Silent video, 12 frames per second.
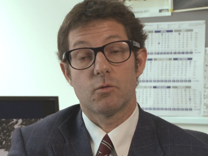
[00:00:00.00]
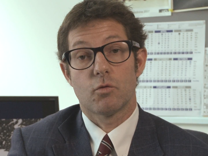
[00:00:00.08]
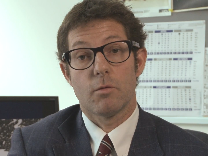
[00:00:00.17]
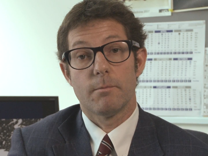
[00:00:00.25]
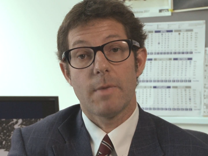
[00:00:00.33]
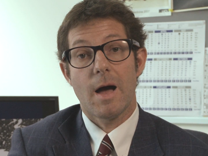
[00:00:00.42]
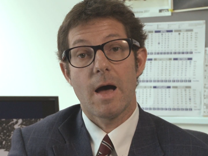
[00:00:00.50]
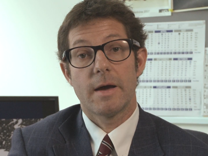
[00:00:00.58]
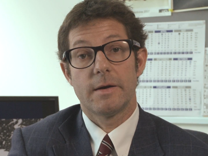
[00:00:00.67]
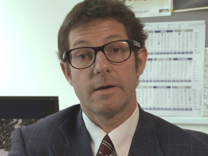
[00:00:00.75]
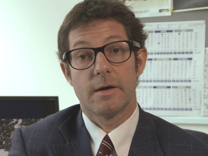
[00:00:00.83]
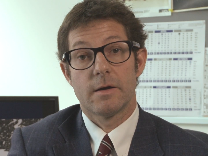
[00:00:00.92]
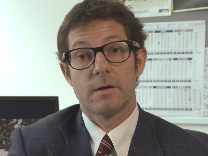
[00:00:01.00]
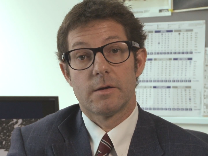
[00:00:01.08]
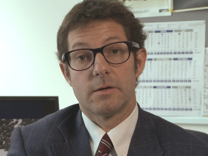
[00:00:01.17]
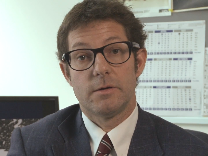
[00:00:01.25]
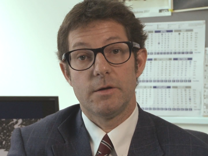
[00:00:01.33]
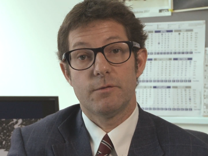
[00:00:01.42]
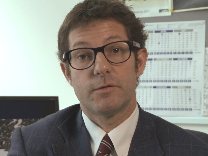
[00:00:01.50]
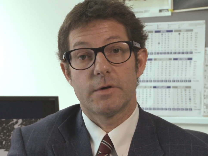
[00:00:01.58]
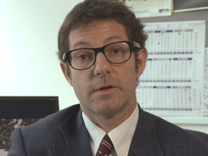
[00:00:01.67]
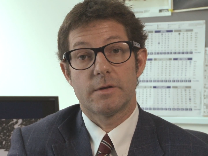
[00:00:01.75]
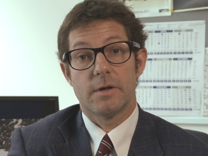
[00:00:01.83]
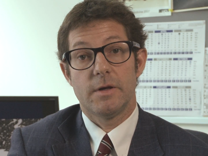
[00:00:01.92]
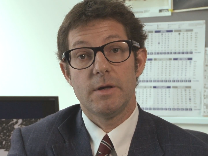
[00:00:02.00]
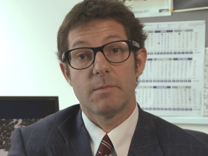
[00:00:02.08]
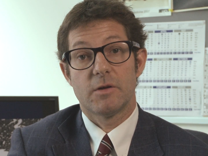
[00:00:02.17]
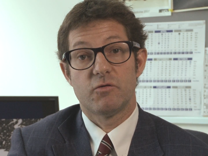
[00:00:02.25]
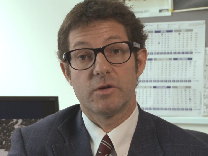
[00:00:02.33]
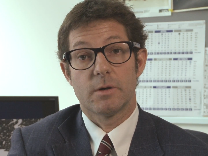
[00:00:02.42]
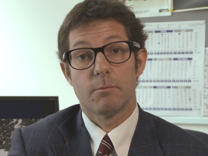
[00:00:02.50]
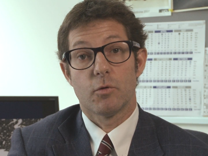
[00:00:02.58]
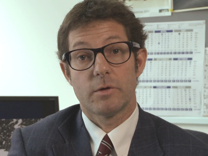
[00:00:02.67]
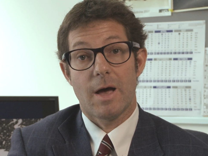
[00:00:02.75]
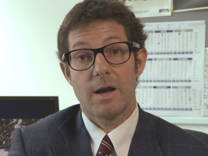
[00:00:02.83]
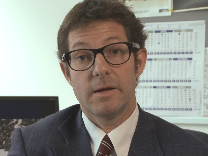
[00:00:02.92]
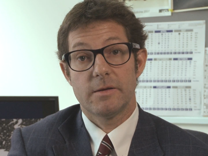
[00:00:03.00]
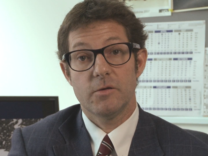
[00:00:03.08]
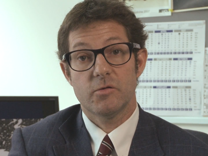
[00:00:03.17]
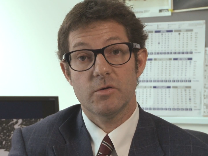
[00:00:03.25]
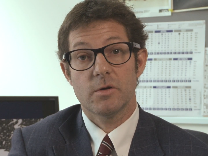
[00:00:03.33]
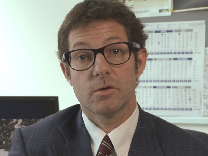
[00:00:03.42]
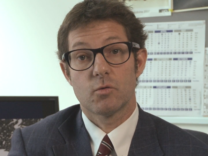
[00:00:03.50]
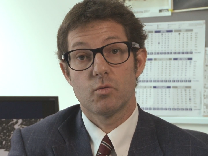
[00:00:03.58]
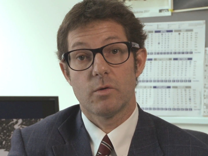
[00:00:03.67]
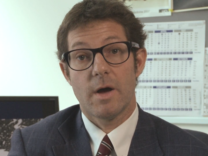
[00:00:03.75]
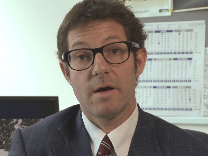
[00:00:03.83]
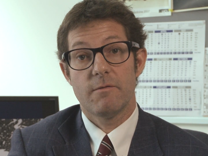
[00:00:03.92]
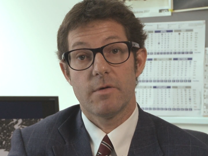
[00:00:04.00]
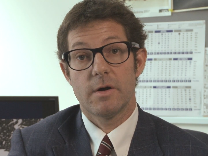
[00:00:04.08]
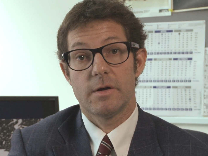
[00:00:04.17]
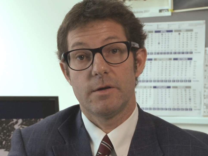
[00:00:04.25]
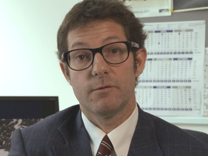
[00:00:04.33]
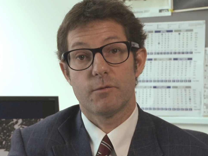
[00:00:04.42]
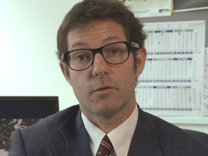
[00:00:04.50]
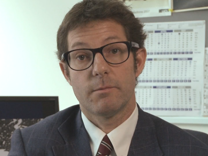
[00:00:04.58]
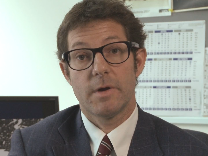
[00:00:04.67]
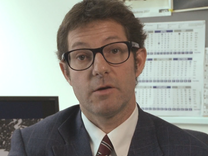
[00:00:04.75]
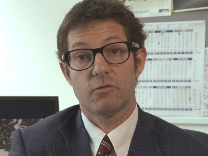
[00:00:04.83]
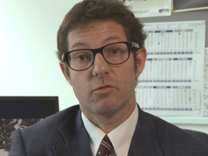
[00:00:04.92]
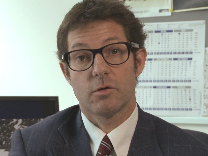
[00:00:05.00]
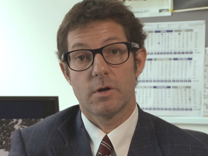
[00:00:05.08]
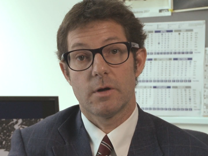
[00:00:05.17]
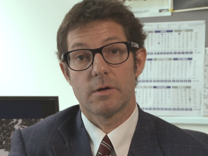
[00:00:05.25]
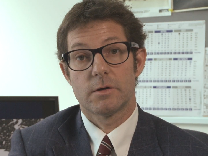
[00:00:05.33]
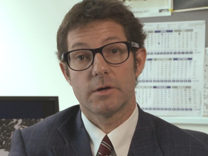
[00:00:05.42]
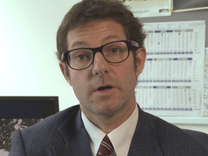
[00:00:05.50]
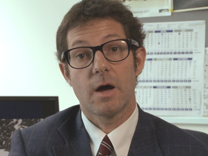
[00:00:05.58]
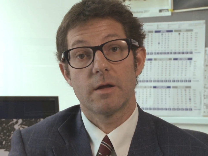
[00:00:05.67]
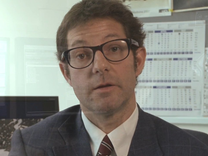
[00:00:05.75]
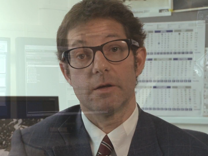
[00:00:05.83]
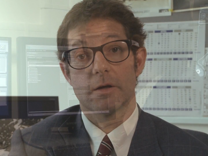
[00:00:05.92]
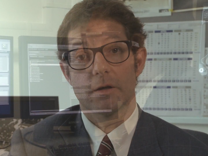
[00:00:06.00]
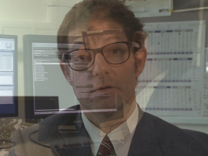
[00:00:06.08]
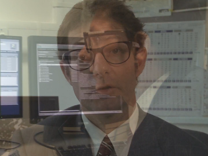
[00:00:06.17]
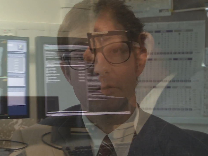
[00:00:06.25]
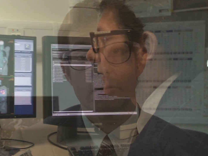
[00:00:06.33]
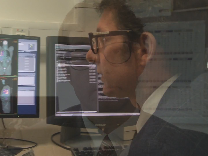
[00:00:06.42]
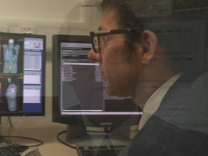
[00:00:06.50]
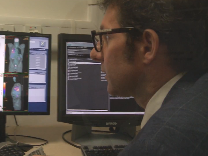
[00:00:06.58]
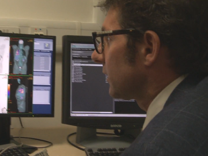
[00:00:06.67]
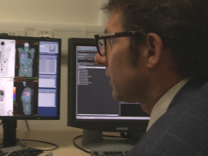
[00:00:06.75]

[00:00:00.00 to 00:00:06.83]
to combine different imaging modalities to have information regarding treatment